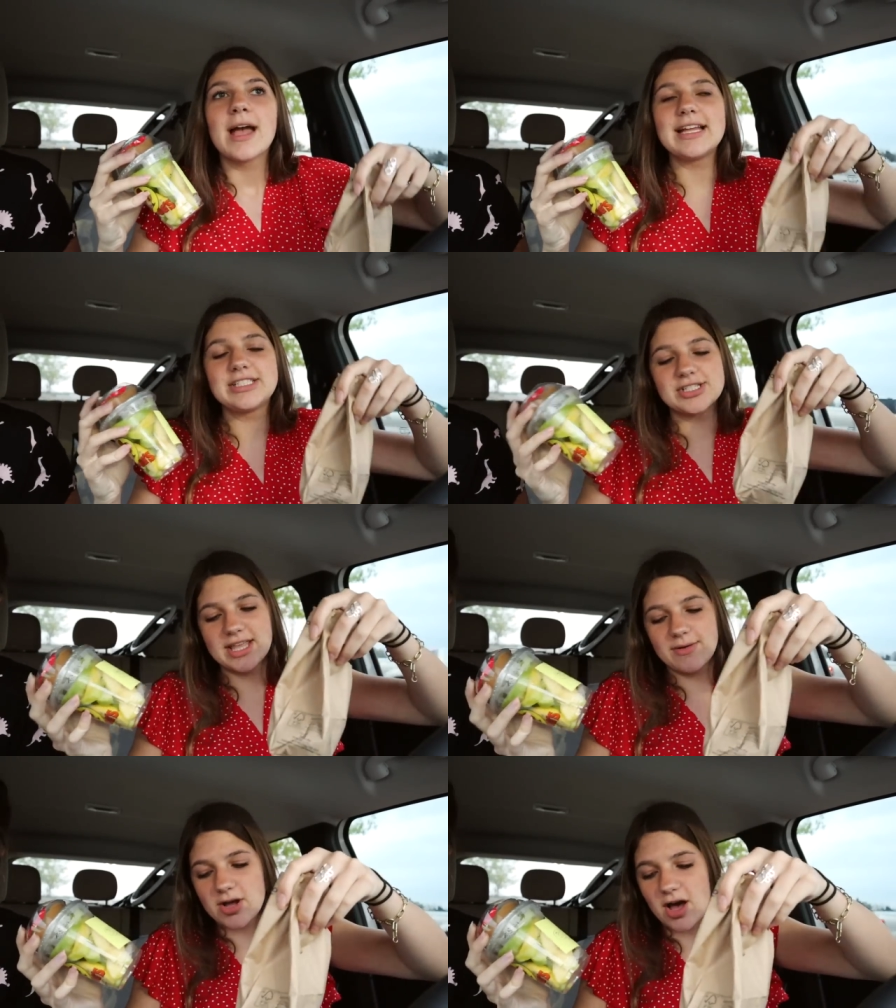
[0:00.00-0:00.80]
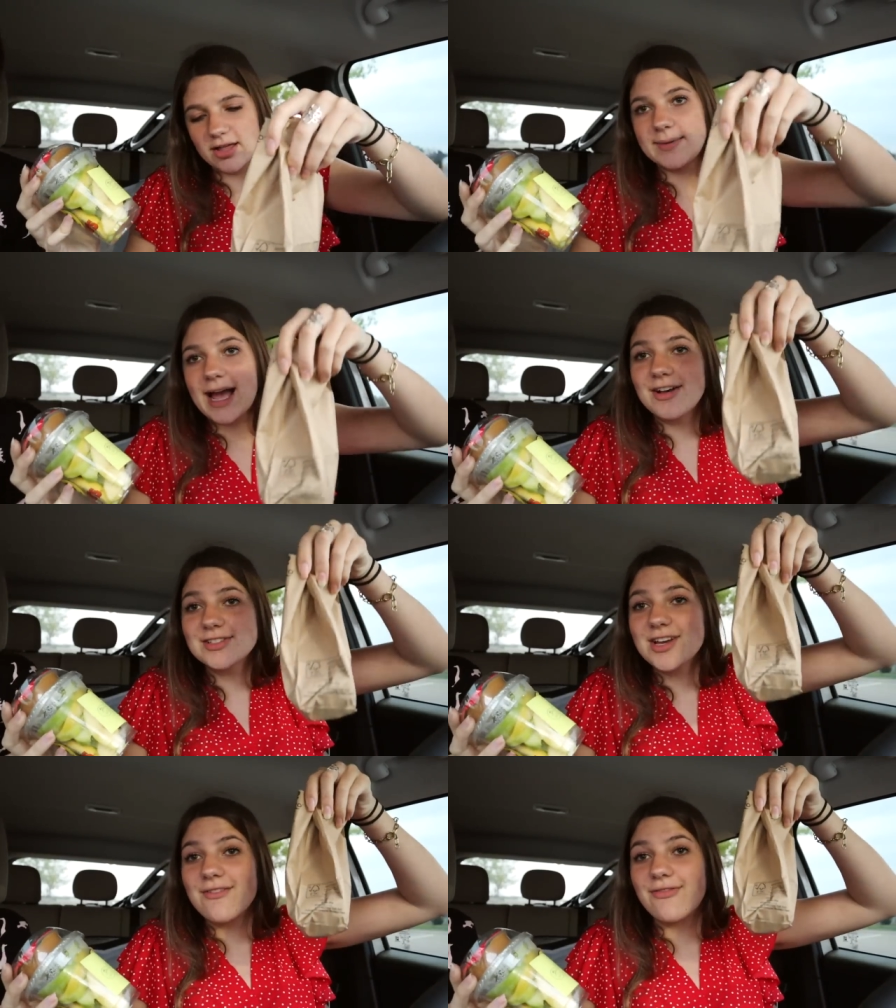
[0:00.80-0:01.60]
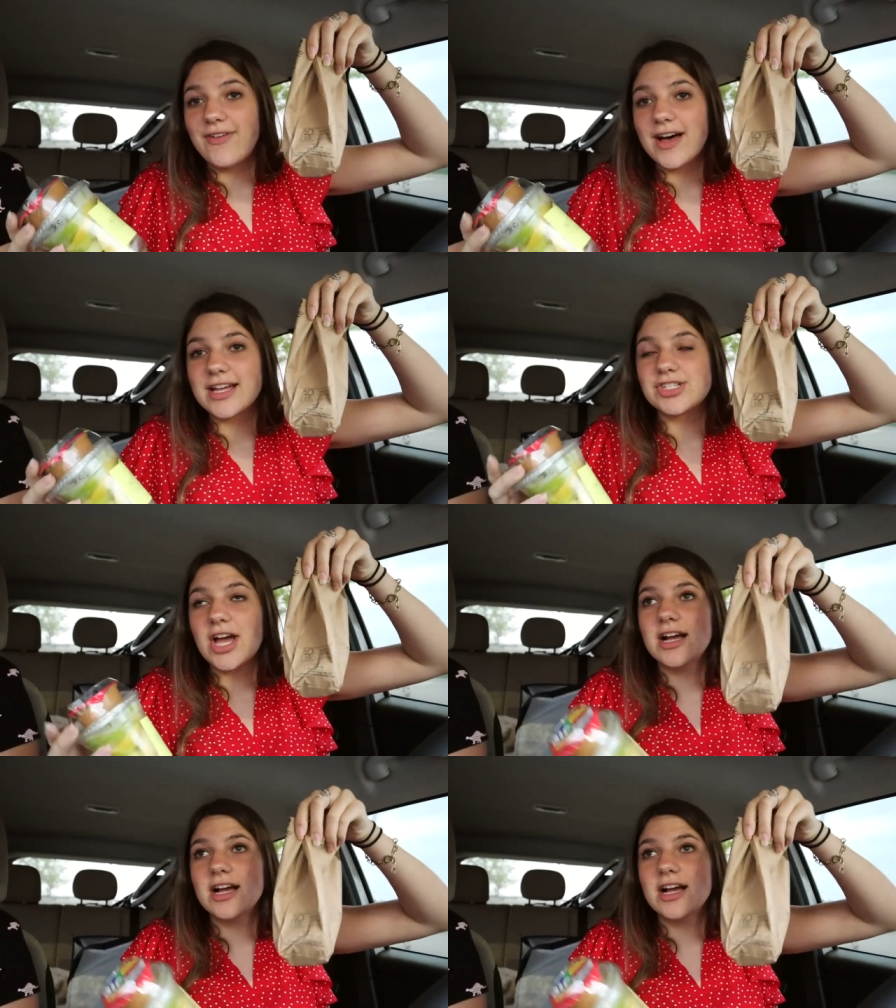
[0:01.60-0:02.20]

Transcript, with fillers: I just, they were calling me. I also got fudge.